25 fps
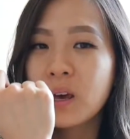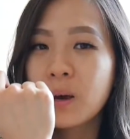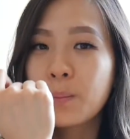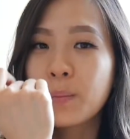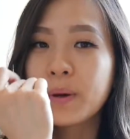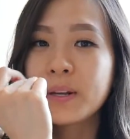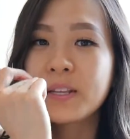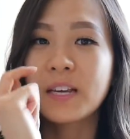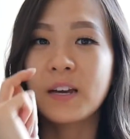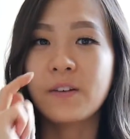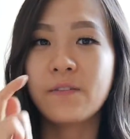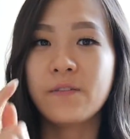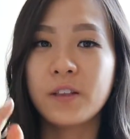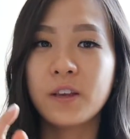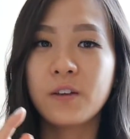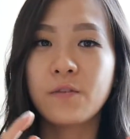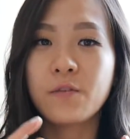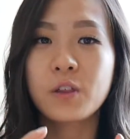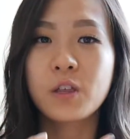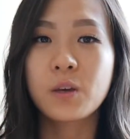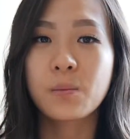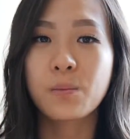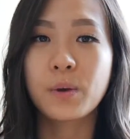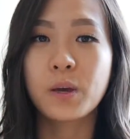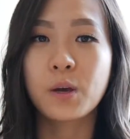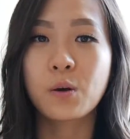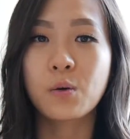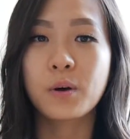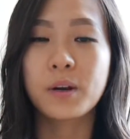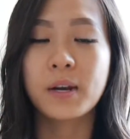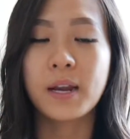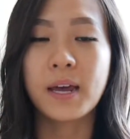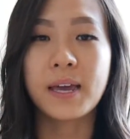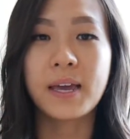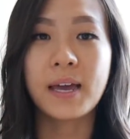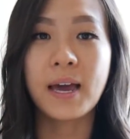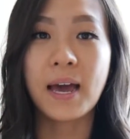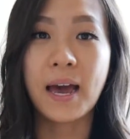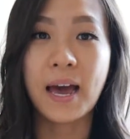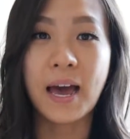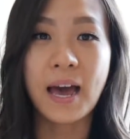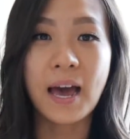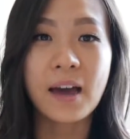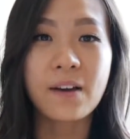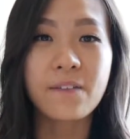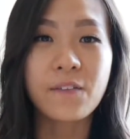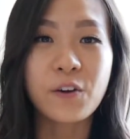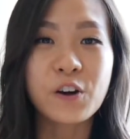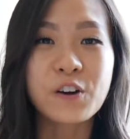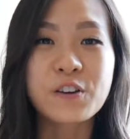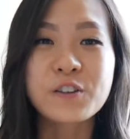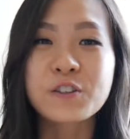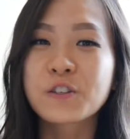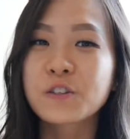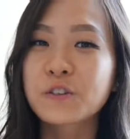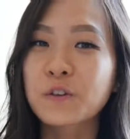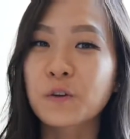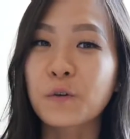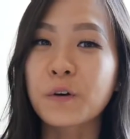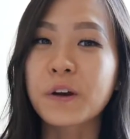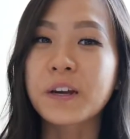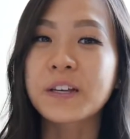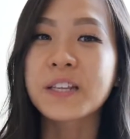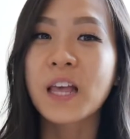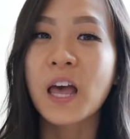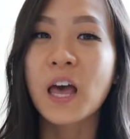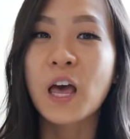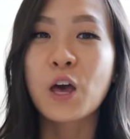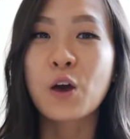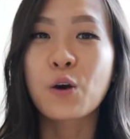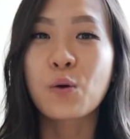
but definitely for the big one I have heard stories